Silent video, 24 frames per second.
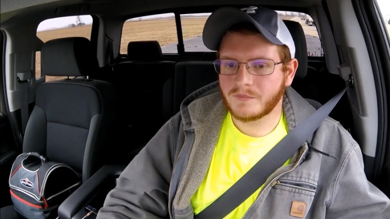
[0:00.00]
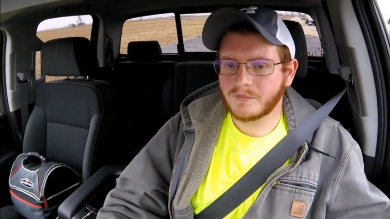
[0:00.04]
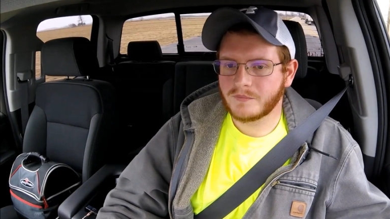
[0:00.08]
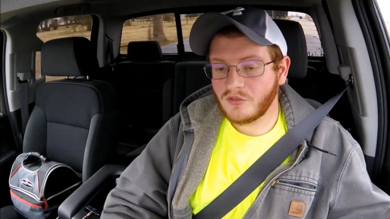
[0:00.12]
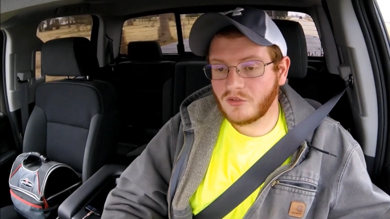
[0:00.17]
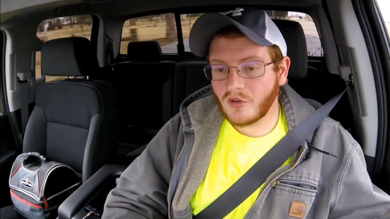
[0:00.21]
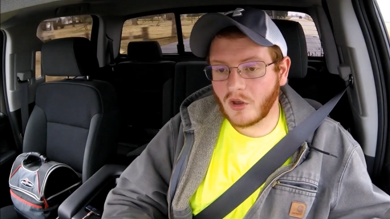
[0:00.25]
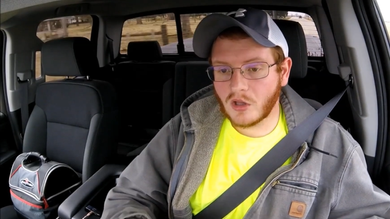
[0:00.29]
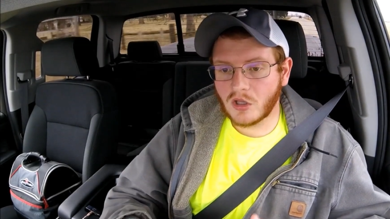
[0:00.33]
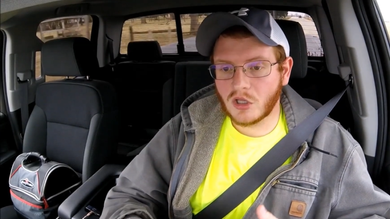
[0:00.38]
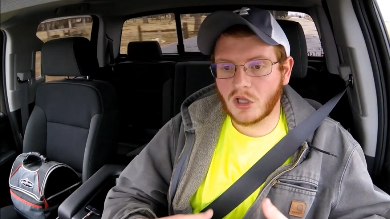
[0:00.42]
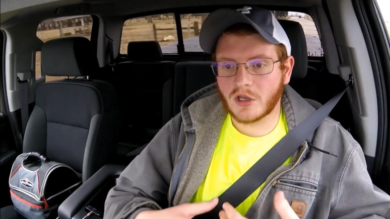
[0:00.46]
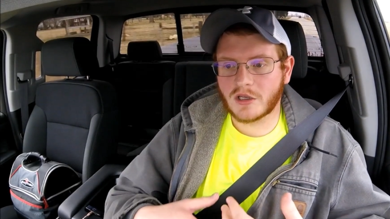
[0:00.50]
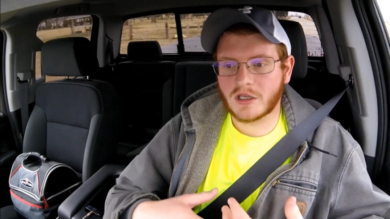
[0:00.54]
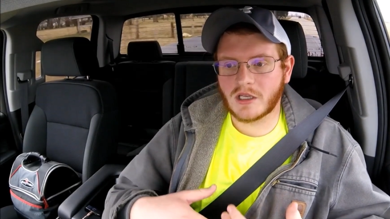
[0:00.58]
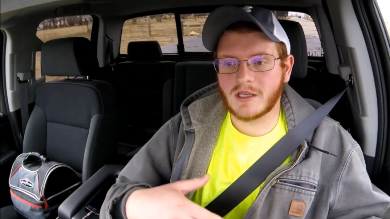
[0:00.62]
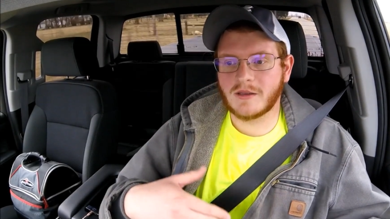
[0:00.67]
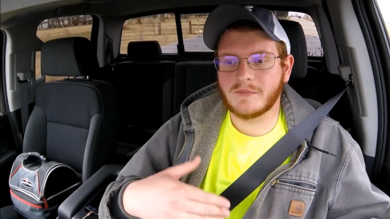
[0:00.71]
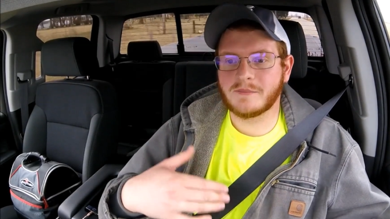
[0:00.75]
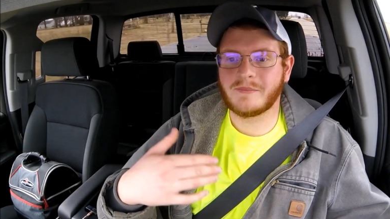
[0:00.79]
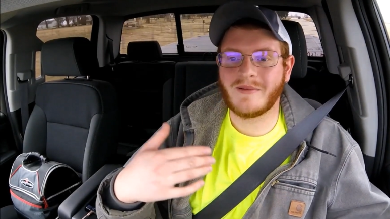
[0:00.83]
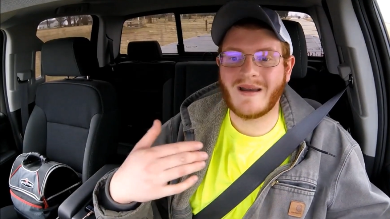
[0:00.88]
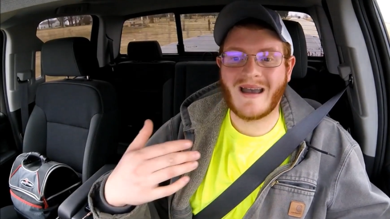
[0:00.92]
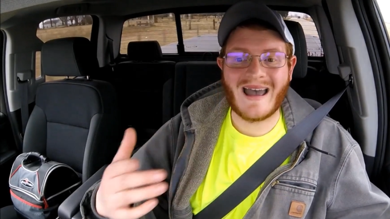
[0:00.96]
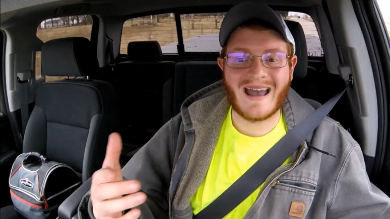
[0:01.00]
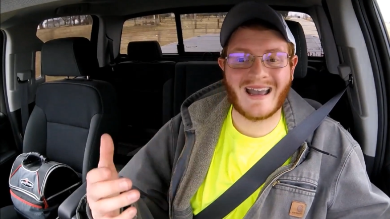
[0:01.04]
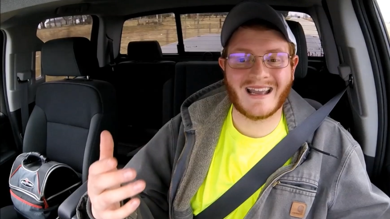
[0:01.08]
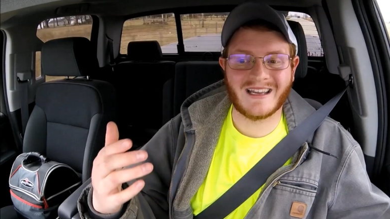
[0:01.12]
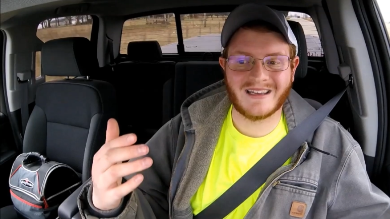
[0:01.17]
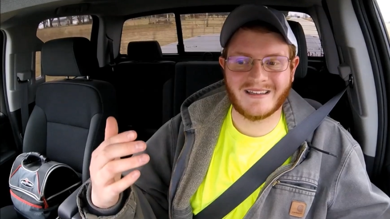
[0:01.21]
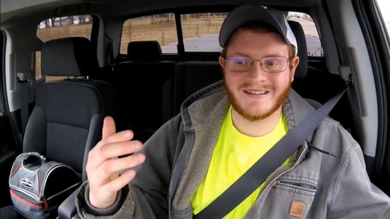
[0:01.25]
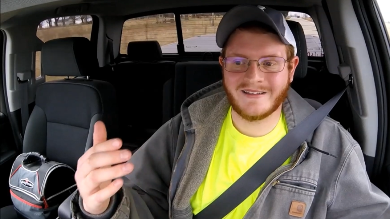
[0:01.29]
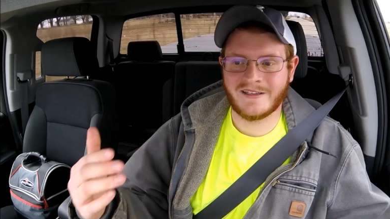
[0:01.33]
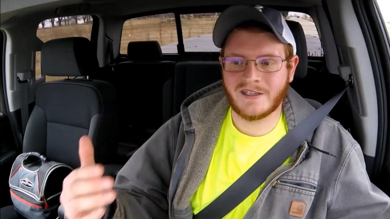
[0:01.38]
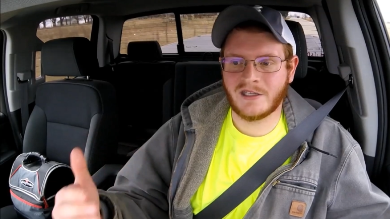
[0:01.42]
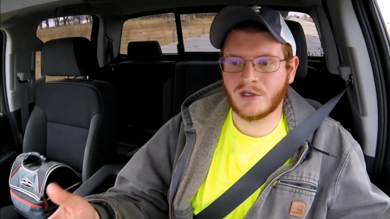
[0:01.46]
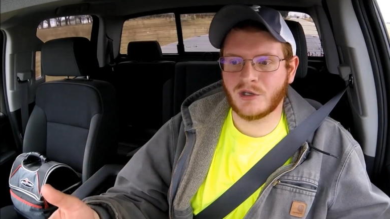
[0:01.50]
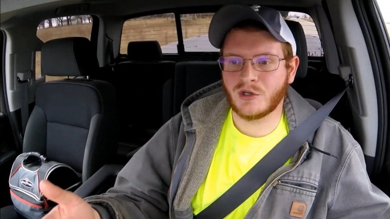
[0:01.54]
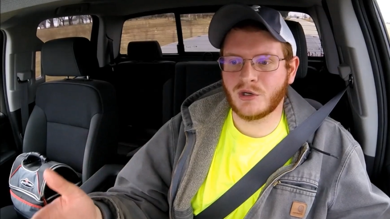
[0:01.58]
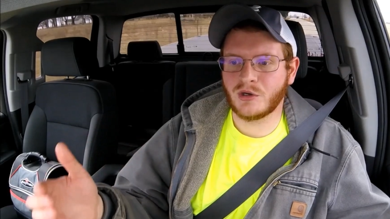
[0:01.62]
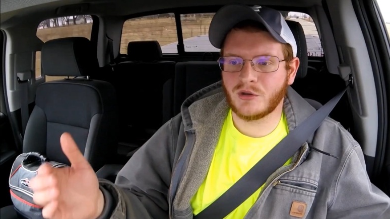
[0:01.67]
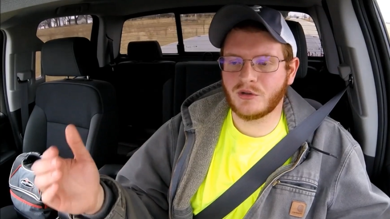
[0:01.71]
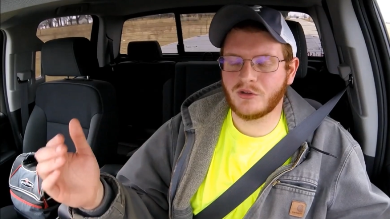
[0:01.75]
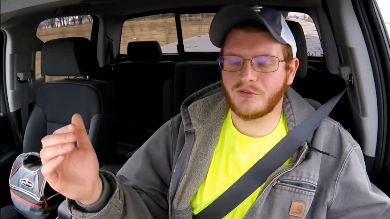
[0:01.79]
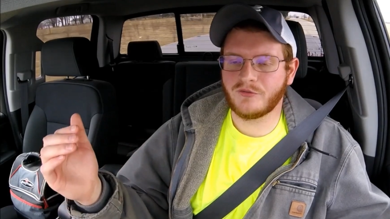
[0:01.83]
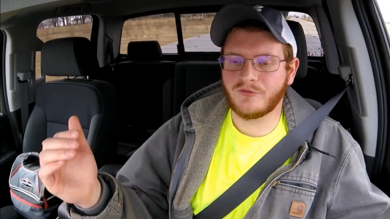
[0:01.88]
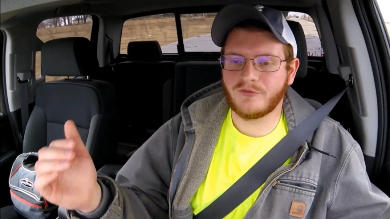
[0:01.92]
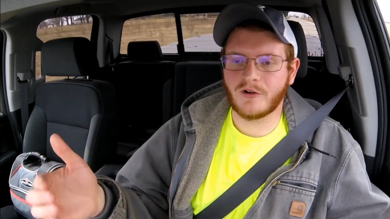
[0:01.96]
So looking back a
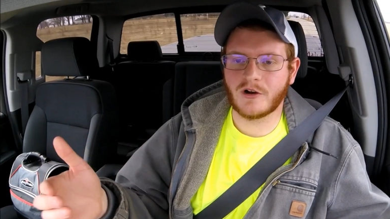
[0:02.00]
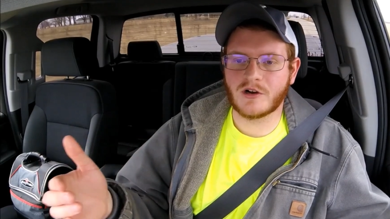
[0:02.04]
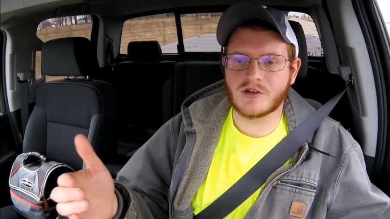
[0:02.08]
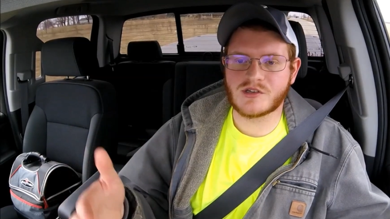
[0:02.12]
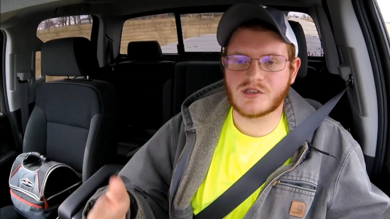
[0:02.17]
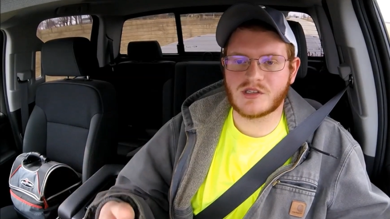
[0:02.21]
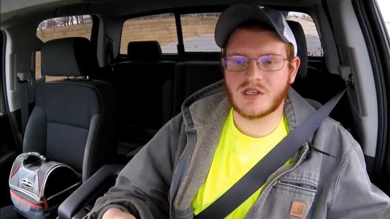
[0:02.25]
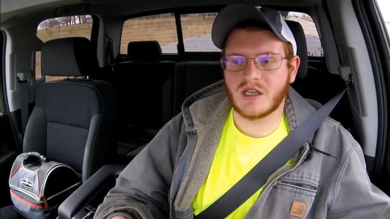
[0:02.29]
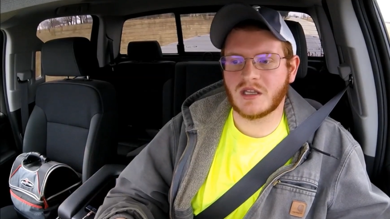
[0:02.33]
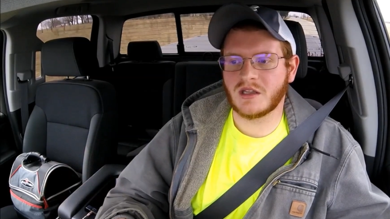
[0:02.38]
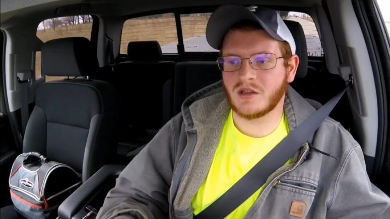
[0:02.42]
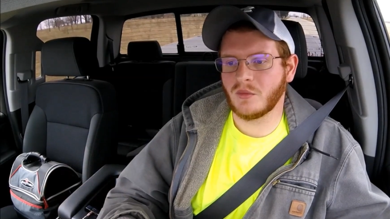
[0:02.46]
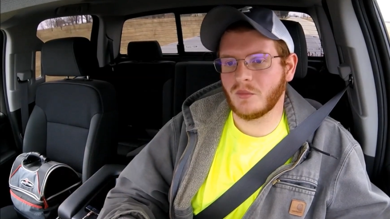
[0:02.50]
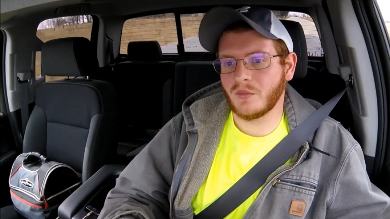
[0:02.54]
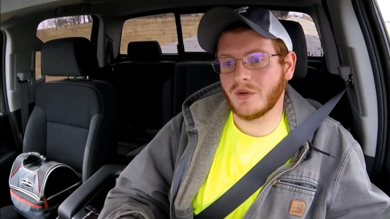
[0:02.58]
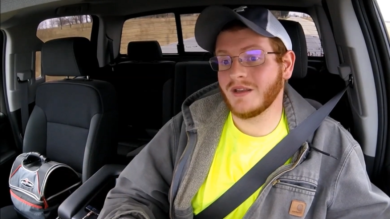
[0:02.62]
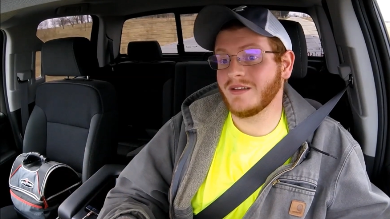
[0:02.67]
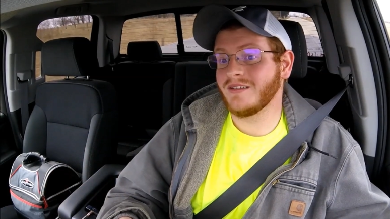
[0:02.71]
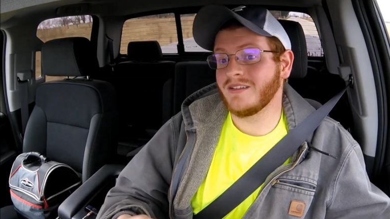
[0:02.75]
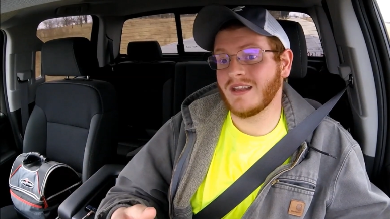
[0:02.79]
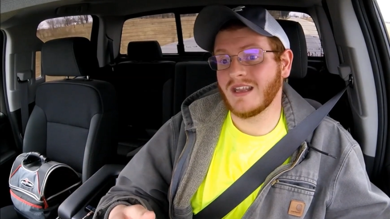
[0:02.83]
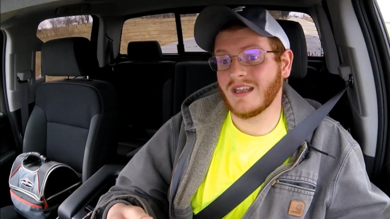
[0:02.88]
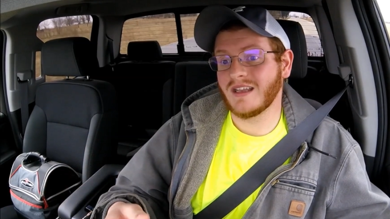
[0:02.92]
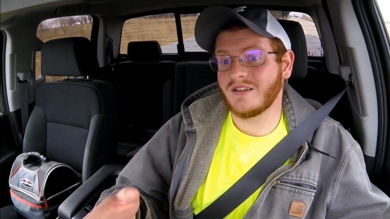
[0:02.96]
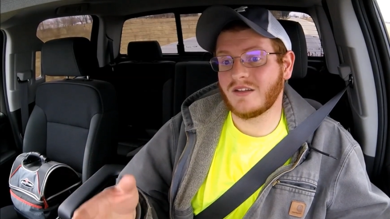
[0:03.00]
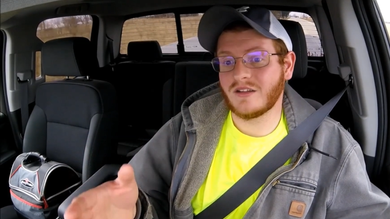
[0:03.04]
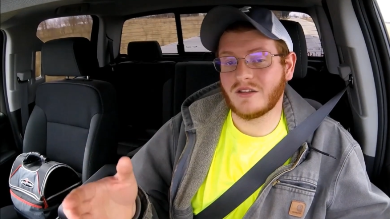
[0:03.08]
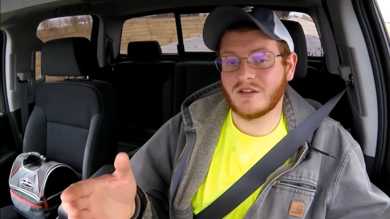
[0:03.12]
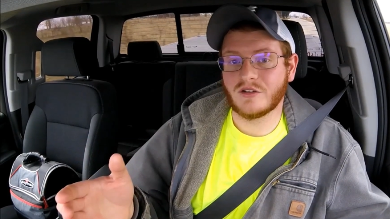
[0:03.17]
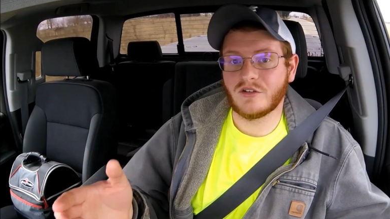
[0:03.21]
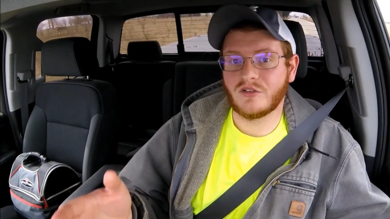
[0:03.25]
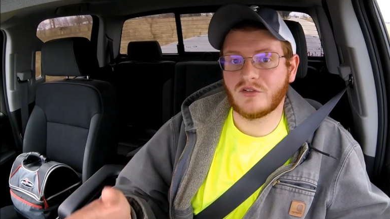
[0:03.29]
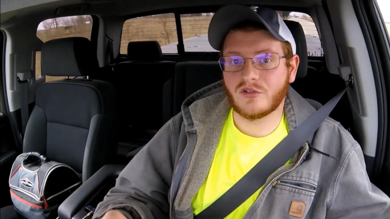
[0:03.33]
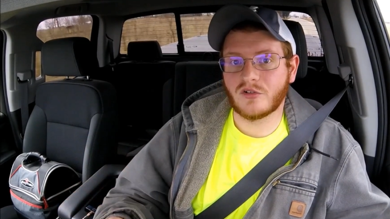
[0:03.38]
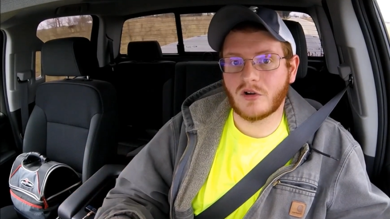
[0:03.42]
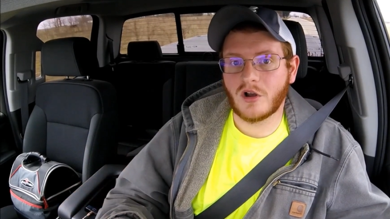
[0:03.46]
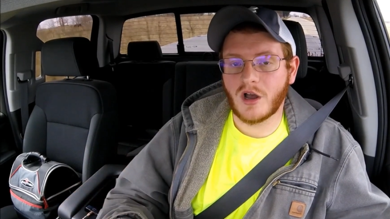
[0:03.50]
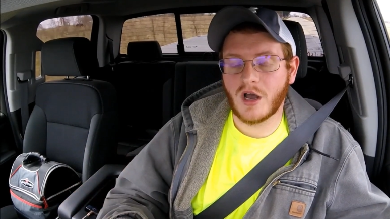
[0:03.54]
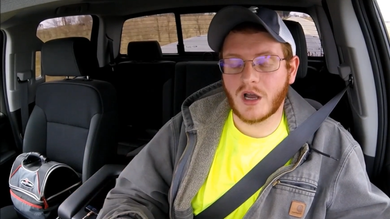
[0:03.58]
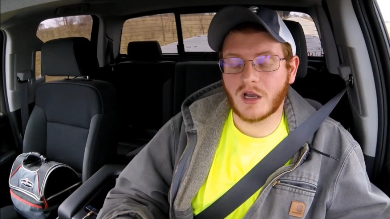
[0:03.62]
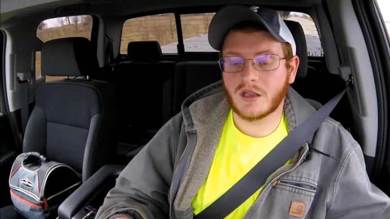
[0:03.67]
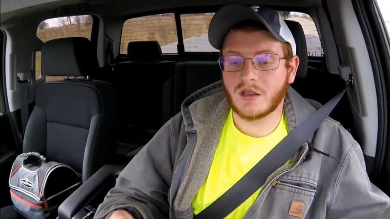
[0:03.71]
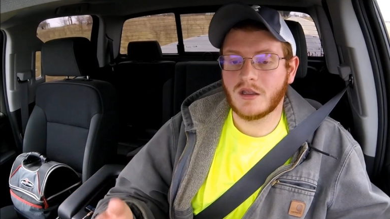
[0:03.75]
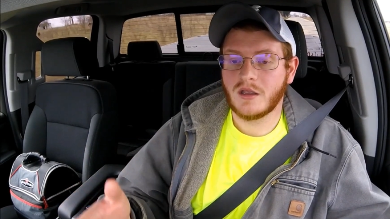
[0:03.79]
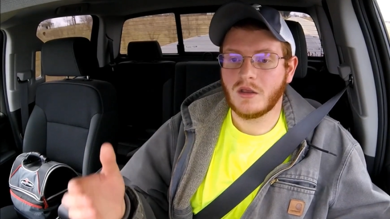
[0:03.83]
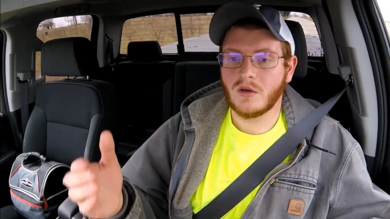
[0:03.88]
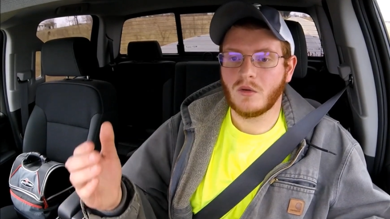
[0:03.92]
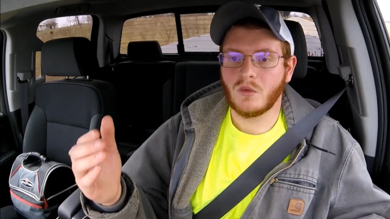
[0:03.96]
year, the first thing that we did to the truck